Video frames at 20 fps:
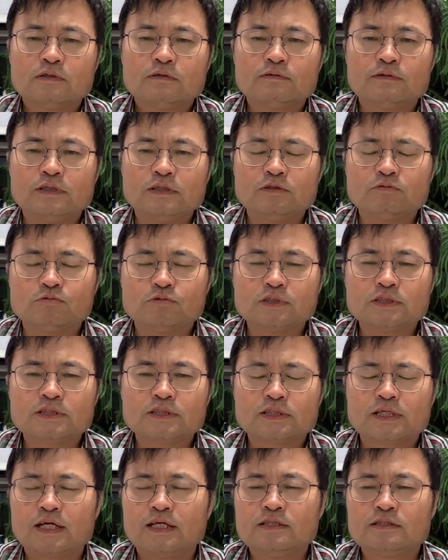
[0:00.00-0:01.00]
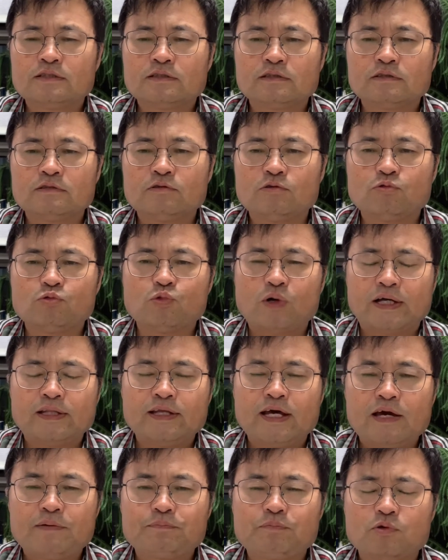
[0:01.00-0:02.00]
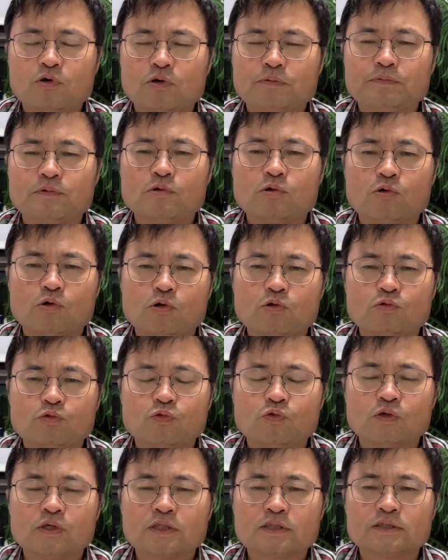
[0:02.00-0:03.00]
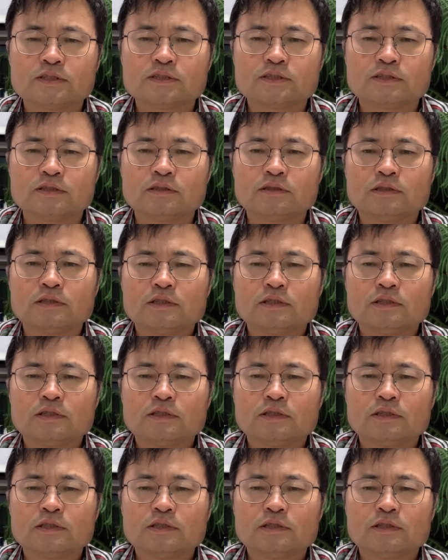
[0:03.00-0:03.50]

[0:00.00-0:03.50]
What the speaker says: in worst case 1/2 of all workers.